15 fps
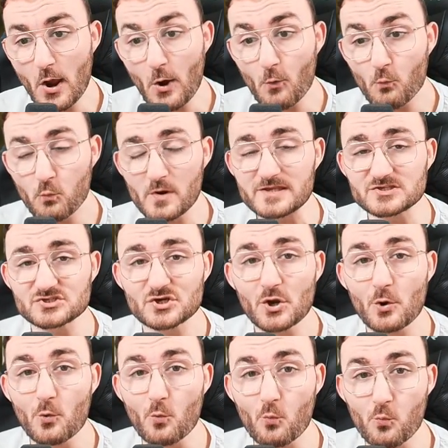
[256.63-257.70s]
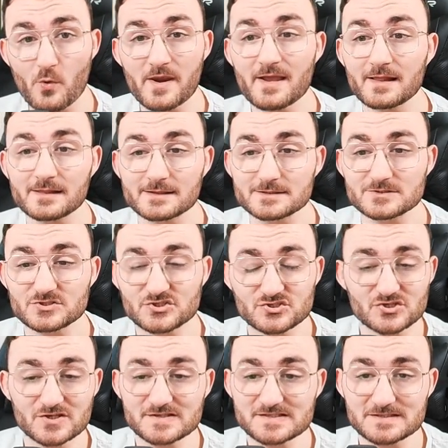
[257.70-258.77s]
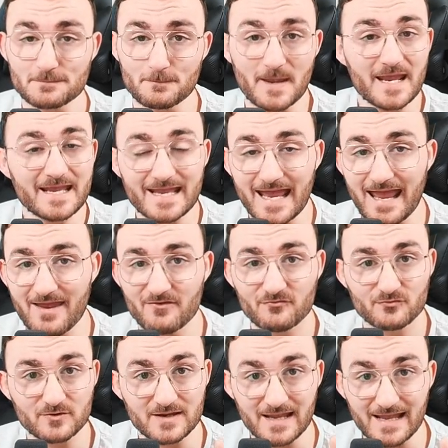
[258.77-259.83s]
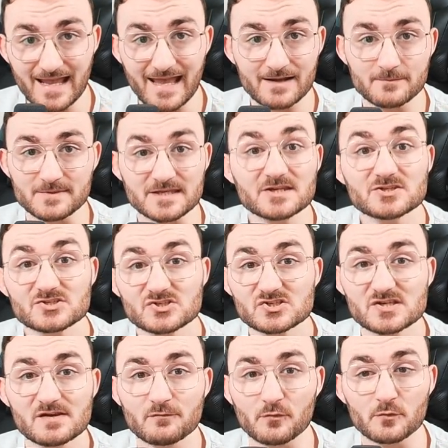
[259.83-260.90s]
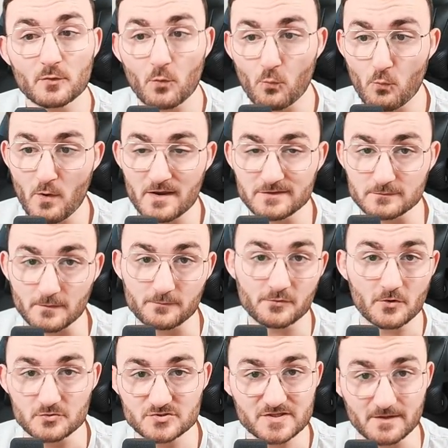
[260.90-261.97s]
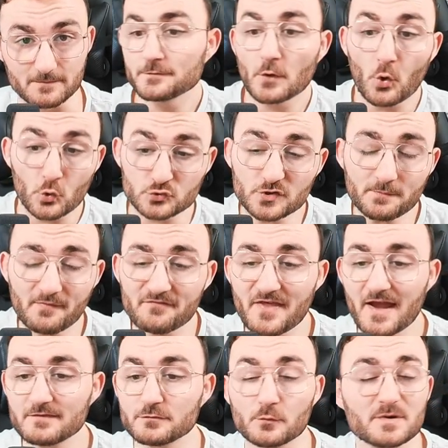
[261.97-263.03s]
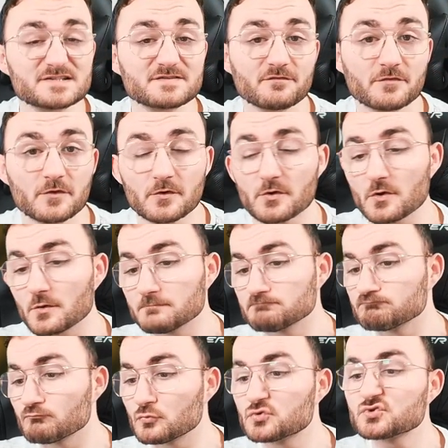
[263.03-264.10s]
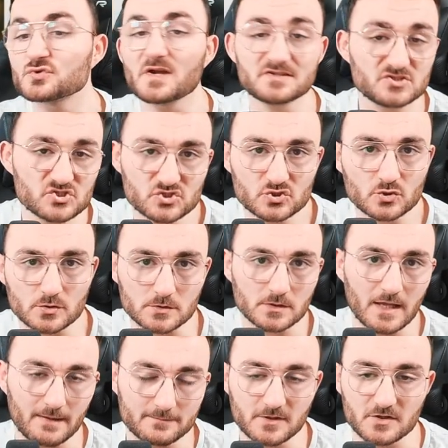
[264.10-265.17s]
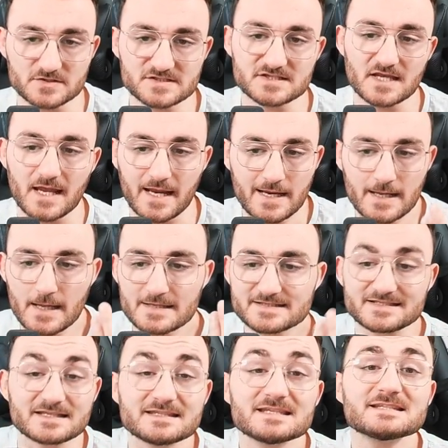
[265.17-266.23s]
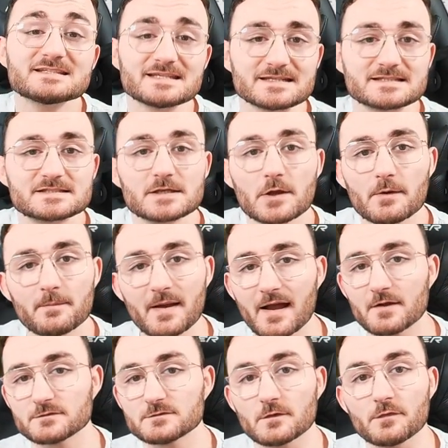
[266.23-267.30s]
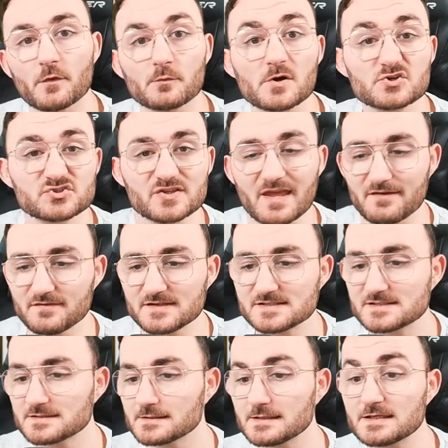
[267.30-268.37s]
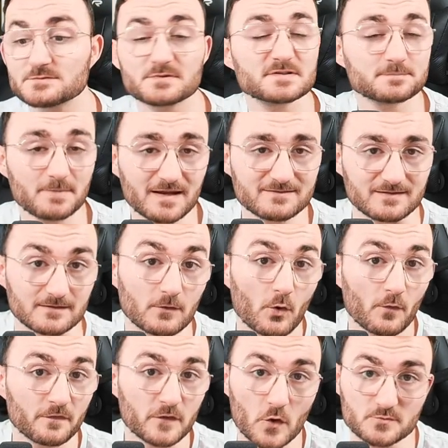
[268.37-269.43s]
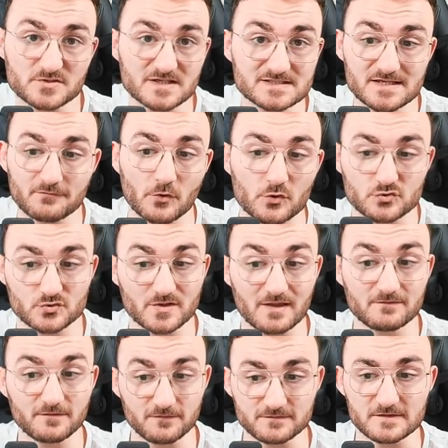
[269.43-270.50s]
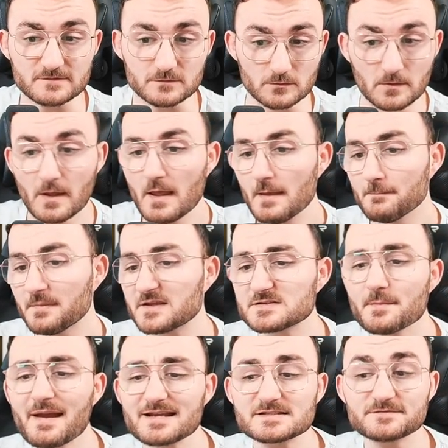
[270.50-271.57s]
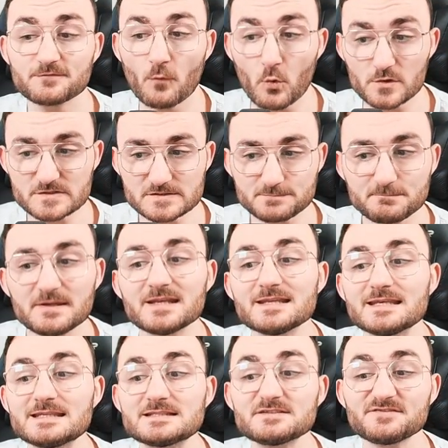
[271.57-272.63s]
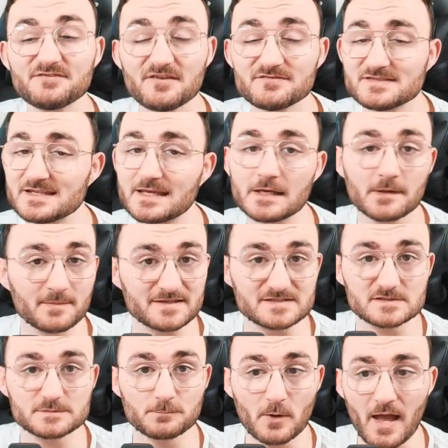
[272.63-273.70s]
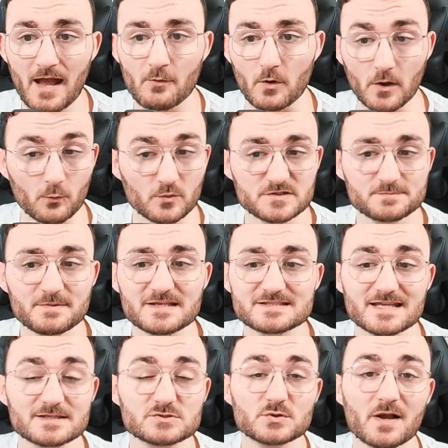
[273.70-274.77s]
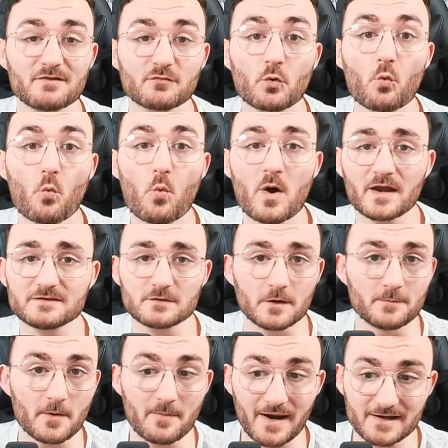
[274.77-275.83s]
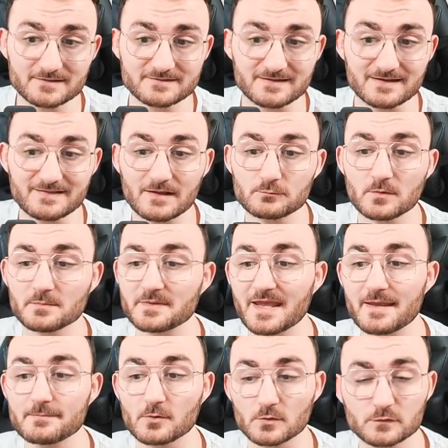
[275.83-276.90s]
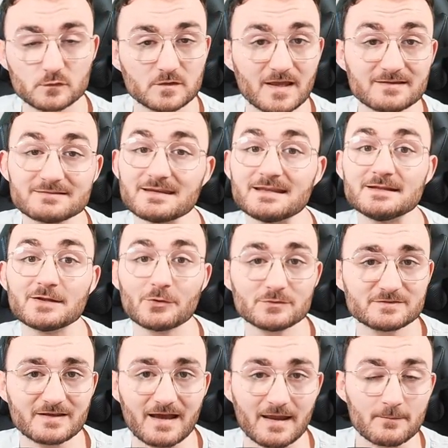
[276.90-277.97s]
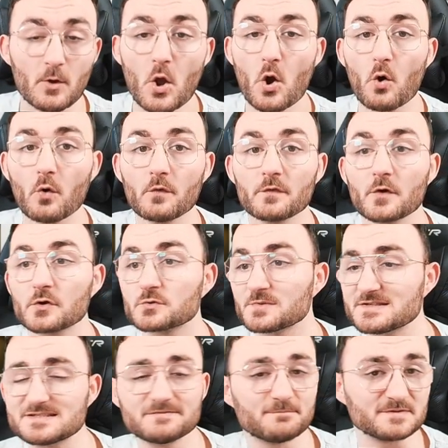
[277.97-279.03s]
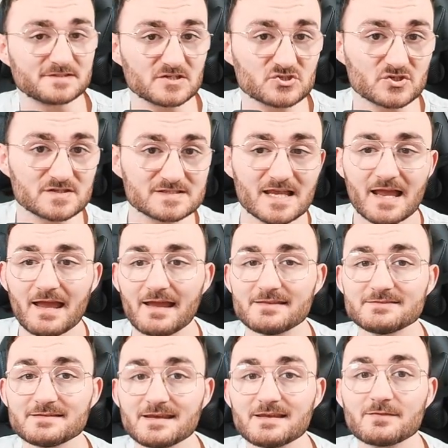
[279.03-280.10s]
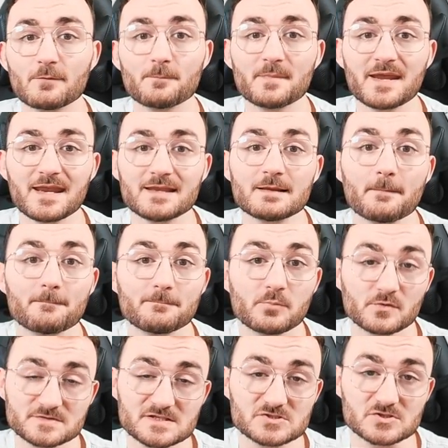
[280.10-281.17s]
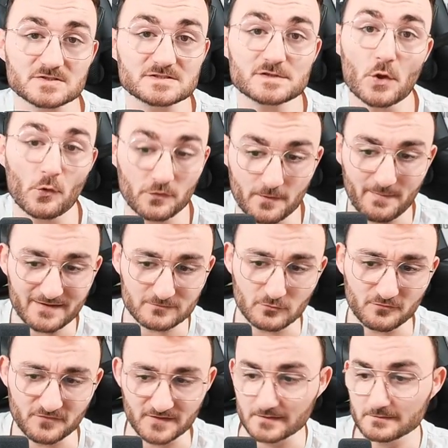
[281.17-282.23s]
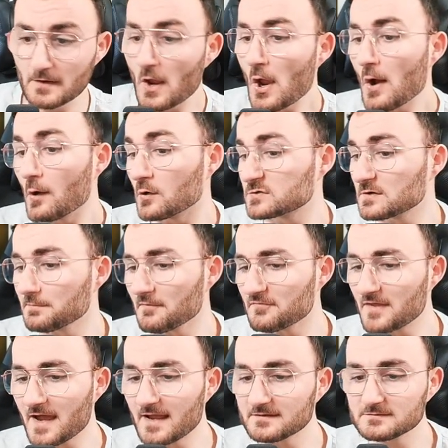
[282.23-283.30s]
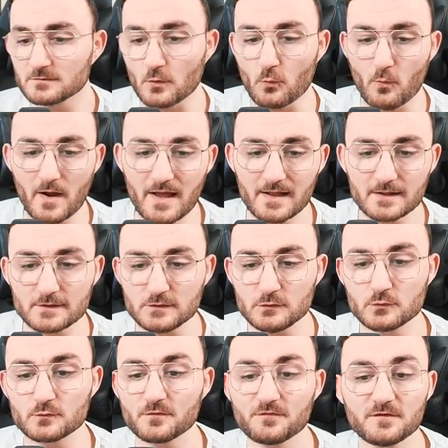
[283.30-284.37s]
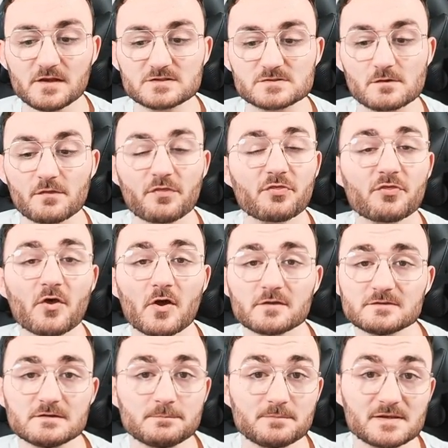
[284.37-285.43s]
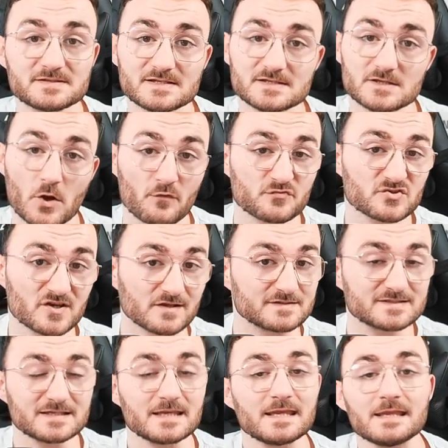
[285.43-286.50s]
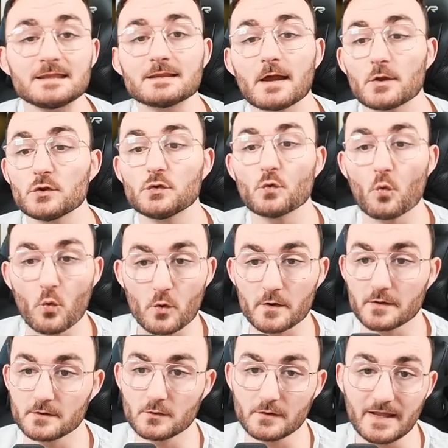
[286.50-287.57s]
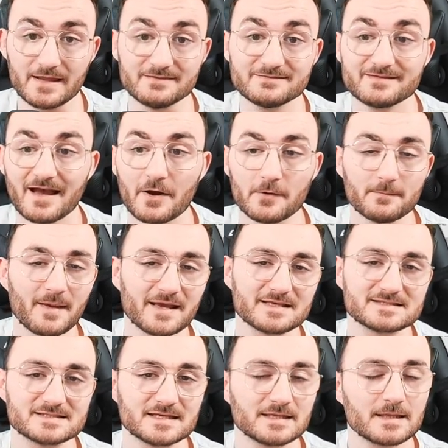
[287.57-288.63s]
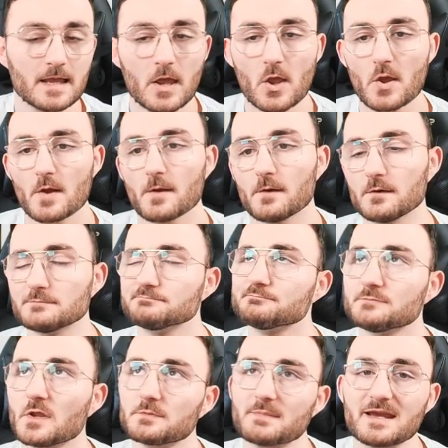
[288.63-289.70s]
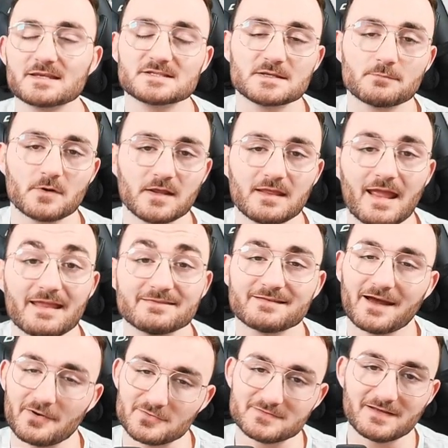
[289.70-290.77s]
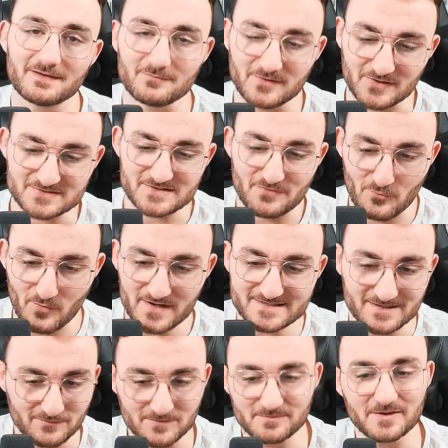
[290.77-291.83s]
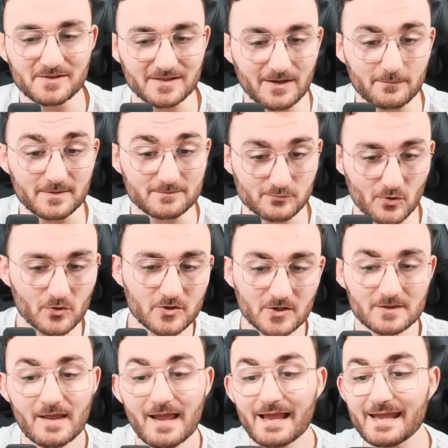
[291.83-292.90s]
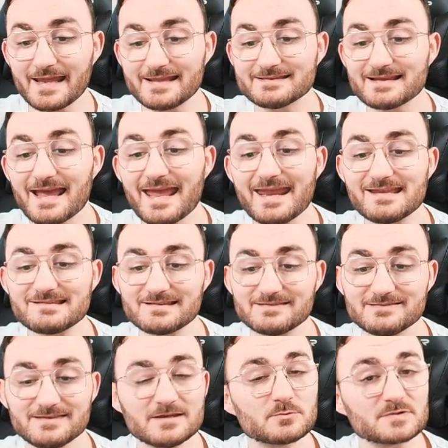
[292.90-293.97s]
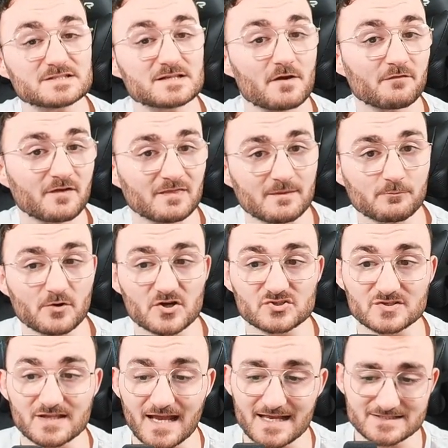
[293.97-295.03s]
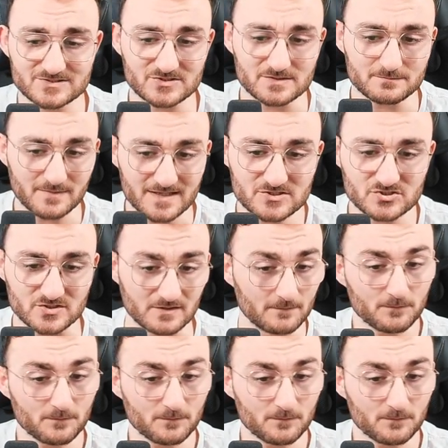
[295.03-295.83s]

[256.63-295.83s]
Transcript: which will just make every enemy shiver when you approach them. On top of that, the rest of the traditional, I'm gonna say, statistics about the Russian heavies is respected on the Object 752 because the max forward speed is 50 kilometers per hour, which means that you have quite a mobile tank that will be able to get in no time on aggressive positions and take the main positions on the battlefield. On top of that, well, you feature 30 pieces of shells in your entire magazine, not magazine, but an entire tank, because otherwise that would be a little bit broken, and 8 degrees of gun depression, as Jen mentioned.